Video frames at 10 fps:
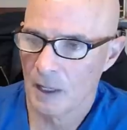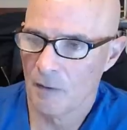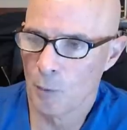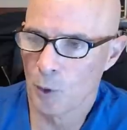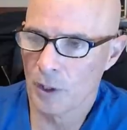
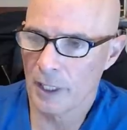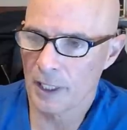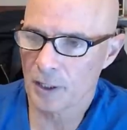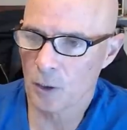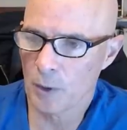the Borla
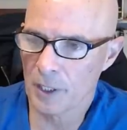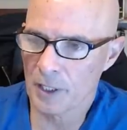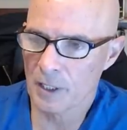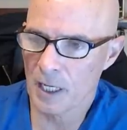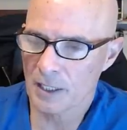XR1
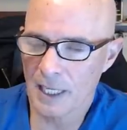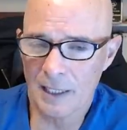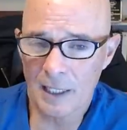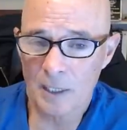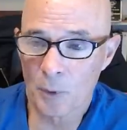exhaust. I
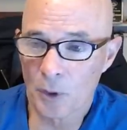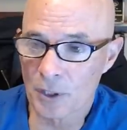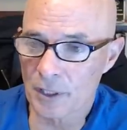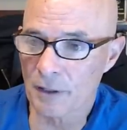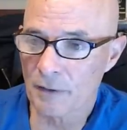like the
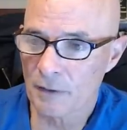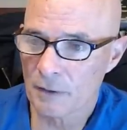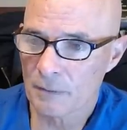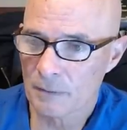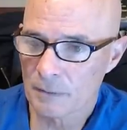Borla stuff.
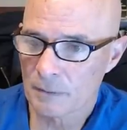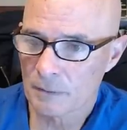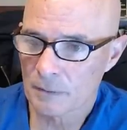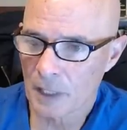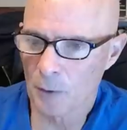
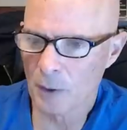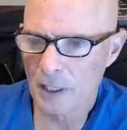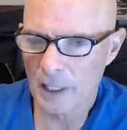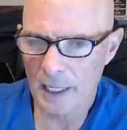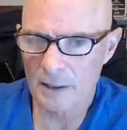I
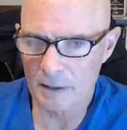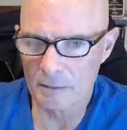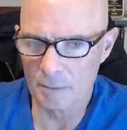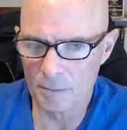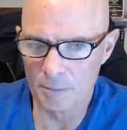really like
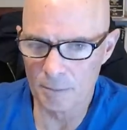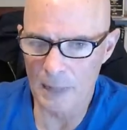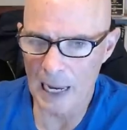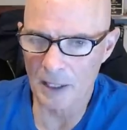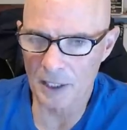the
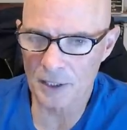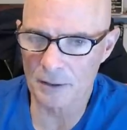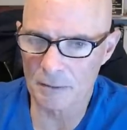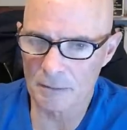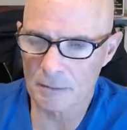Alex
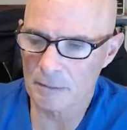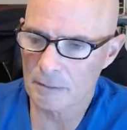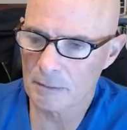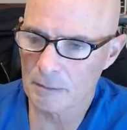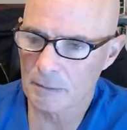and
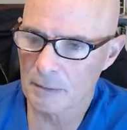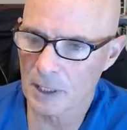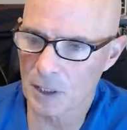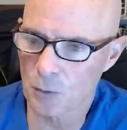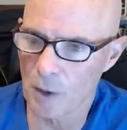
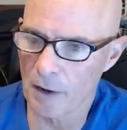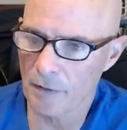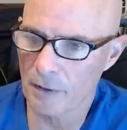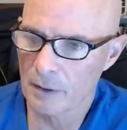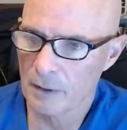his wife.